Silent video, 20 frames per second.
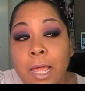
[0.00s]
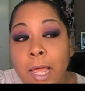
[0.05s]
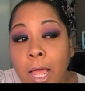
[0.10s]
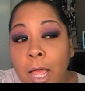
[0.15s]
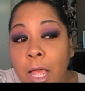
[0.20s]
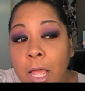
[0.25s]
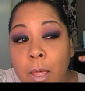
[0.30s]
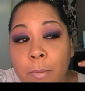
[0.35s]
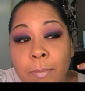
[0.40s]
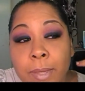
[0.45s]

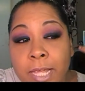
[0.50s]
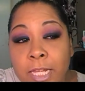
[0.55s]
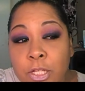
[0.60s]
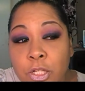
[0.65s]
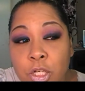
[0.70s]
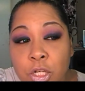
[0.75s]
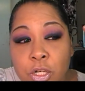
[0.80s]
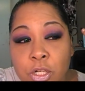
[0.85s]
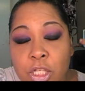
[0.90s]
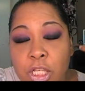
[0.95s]
Um,
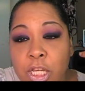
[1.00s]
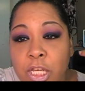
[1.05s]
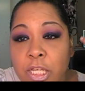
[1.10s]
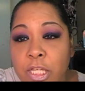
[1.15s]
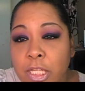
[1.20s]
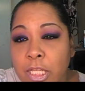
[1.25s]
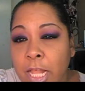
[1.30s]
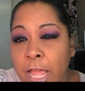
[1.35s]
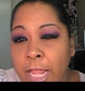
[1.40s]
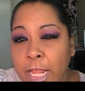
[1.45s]
it's
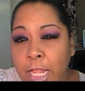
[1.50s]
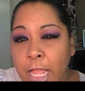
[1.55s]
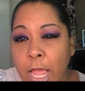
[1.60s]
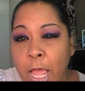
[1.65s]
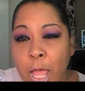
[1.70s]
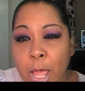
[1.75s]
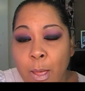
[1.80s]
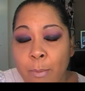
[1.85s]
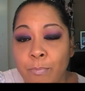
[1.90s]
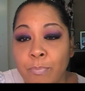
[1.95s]
using like
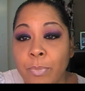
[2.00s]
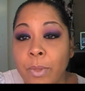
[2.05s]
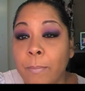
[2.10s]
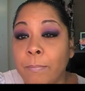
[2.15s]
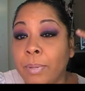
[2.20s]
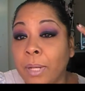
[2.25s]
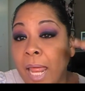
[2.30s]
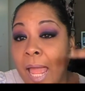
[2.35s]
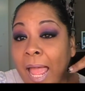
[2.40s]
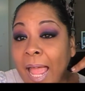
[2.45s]
um,
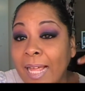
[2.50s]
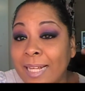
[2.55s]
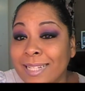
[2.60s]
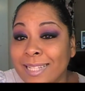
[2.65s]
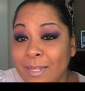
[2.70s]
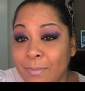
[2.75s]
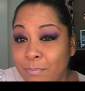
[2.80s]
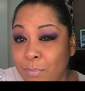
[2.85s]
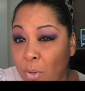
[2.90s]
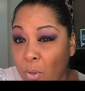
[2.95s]

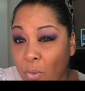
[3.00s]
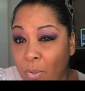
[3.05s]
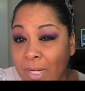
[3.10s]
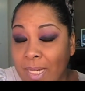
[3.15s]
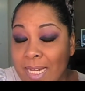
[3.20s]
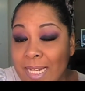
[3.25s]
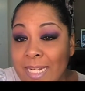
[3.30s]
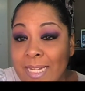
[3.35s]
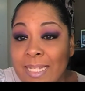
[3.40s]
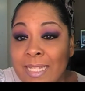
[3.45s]
blacks and
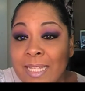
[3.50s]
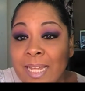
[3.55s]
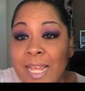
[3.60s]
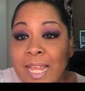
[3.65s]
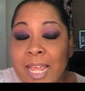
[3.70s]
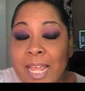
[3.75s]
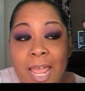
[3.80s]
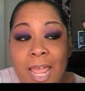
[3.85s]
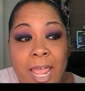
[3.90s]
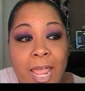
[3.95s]
burgundies
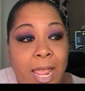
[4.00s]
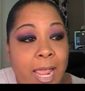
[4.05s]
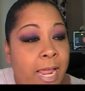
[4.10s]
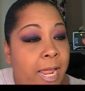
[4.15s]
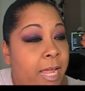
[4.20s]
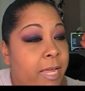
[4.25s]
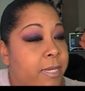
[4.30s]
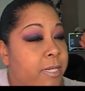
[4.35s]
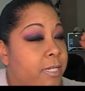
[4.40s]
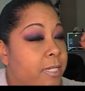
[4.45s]

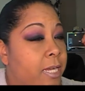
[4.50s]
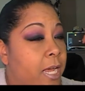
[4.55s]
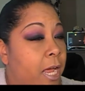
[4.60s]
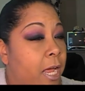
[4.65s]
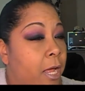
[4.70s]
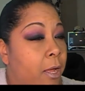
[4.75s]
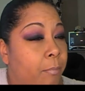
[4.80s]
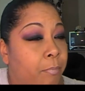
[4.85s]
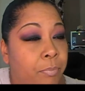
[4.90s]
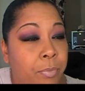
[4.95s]
and
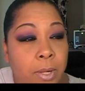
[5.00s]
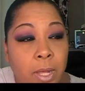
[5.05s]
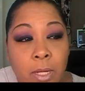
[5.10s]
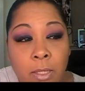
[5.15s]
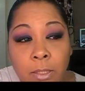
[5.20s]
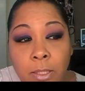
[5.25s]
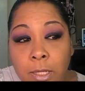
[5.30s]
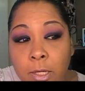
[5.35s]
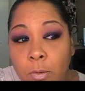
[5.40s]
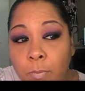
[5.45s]
um, a
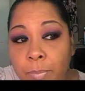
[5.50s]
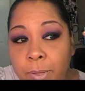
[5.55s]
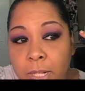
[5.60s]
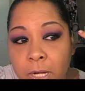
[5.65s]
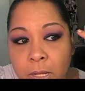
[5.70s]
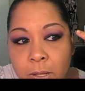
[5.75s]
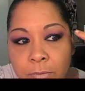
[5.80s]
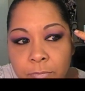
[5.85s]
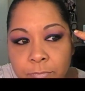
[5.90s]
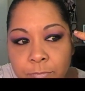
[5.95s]
little bit
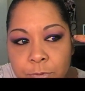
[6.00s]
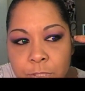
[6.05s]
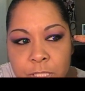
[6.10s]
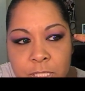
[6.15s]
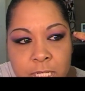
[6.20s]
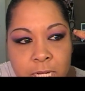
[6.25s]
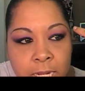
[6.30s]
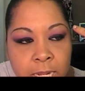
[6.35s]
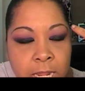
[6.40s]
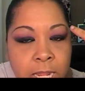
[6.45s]
of
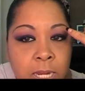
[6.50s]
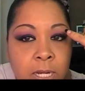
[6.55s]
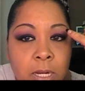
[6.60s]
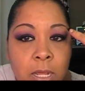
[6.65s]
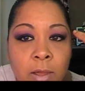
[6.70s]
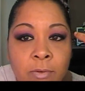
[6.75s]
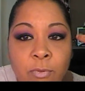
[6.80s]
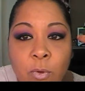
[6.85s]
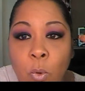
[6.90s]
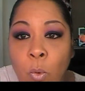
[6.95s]
just a hint
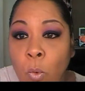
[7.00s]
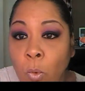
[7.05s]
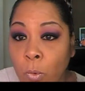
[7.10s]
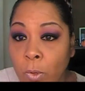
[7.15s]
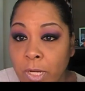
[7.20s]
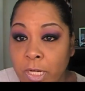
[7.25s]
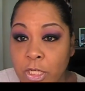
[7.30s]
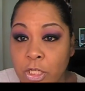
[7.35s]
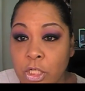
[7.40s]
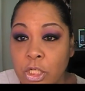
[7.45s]
of
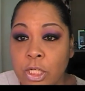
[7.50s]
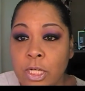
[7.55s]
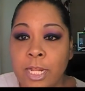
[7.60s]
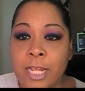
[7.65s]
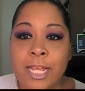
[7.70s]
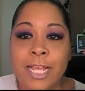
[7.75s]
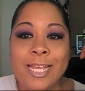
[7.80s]
orange.